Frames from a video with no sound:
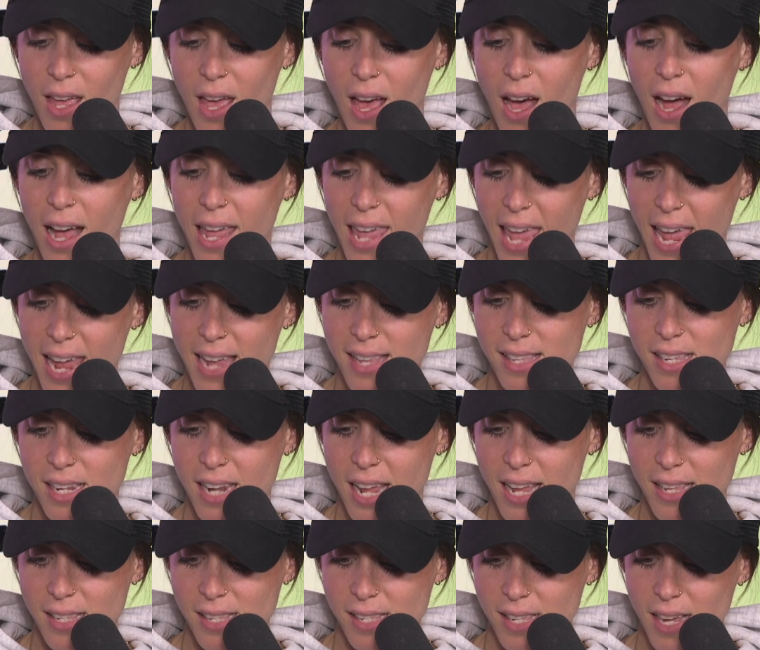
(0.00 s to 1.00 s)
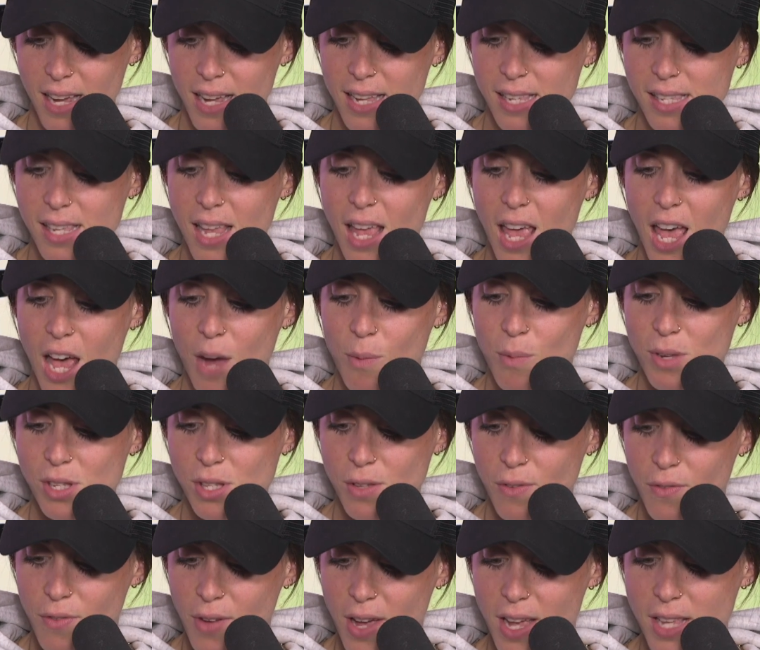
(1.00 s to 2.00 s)
I hated exercise and was
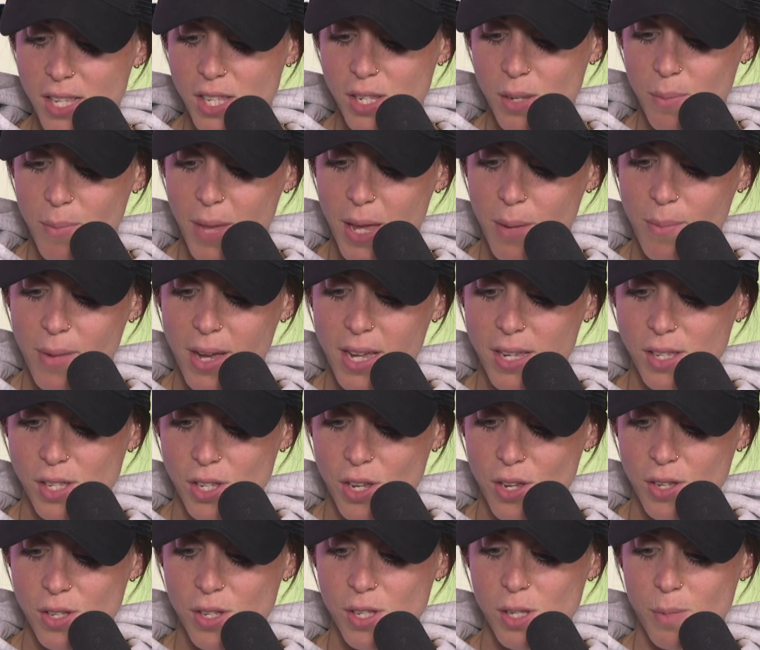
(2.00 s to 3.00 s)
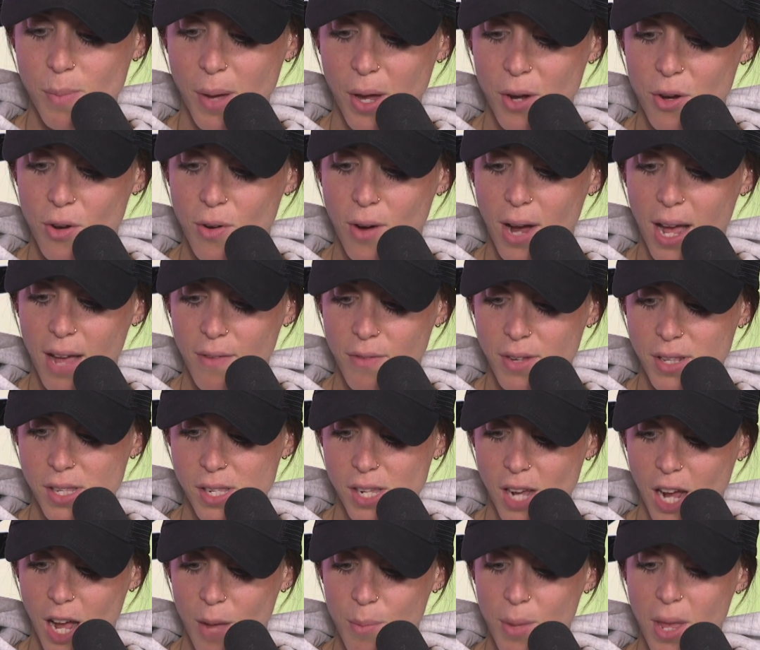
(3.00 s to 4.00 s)
the first to make my excuses about not having
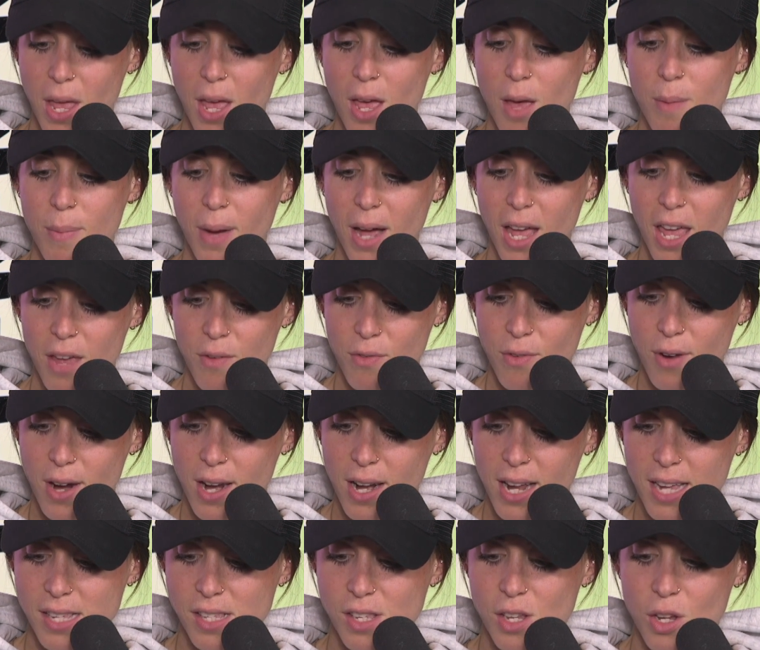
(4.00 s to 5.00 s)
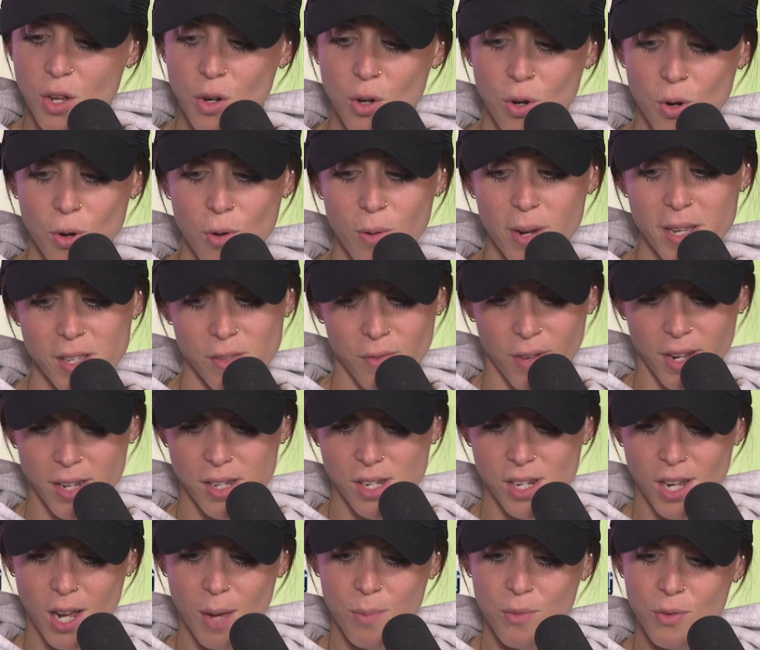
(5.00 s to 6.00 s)
time, but I have realized that you can always find
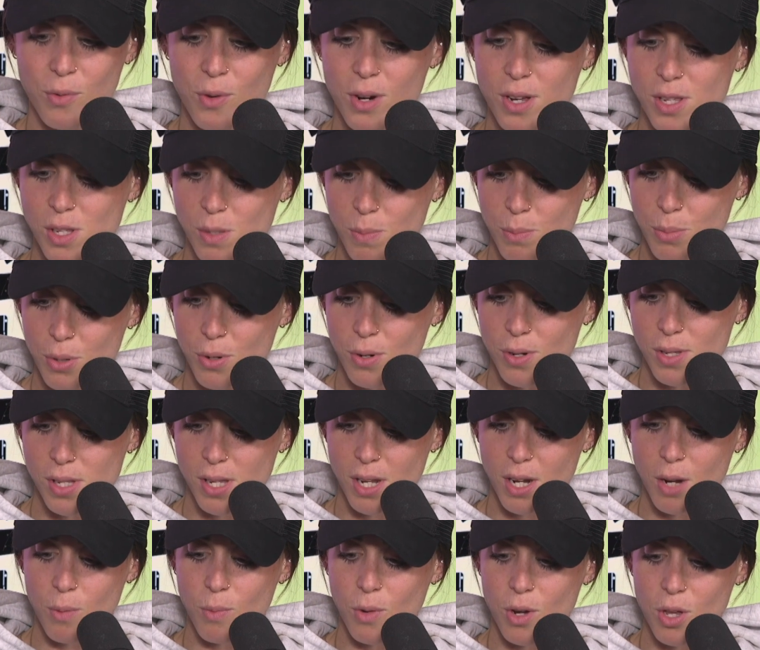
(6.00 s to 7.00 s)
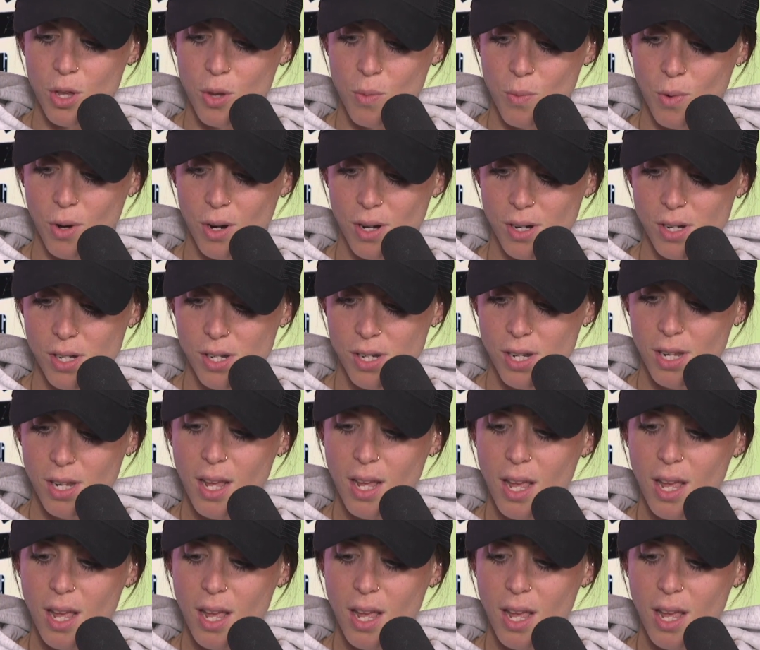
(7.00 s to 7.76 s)
time for what is important and what you want.